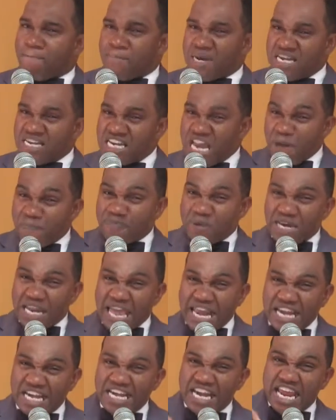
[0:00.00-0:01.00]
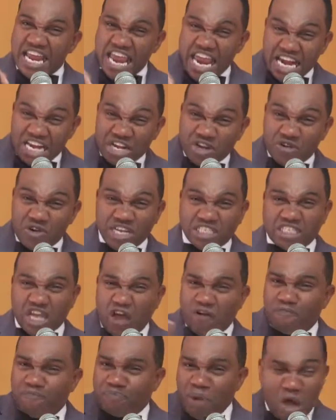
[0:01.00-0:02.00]
manipulating the ignorance
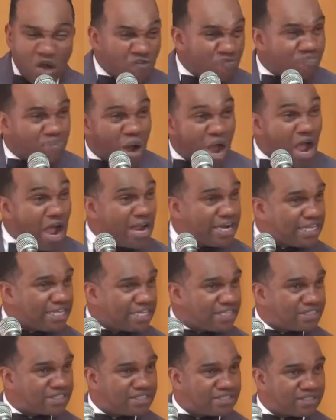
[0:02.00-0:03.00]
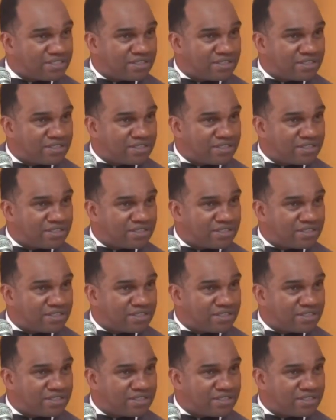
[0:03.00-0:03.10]
of both parties.